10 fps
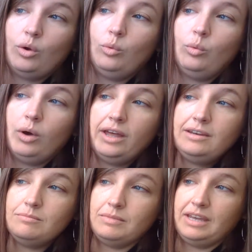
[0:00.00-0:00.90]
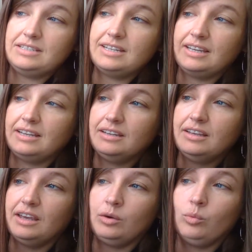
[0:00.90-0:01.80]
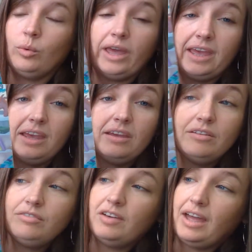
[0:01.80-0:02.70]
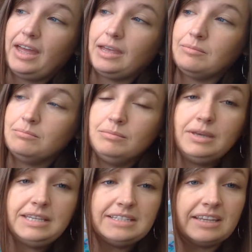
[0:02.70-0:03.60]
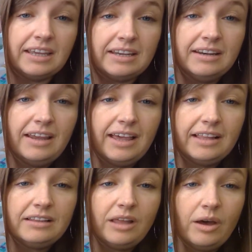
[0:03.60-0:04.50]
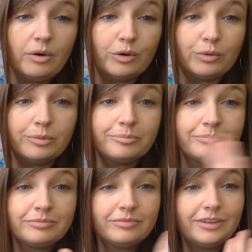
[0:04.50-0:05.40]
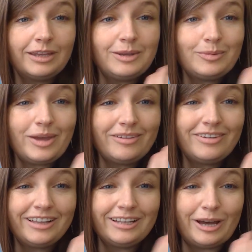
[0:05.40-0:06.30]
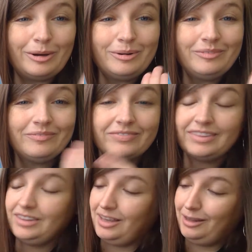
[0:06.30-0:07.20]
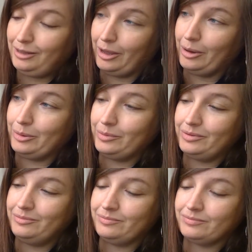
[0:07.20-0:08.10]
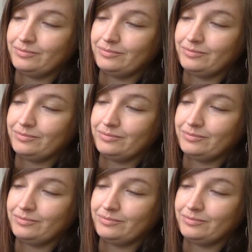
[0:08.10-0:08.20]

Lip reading: One mitten can wave a mitten hello. Can you wave hello? Hello.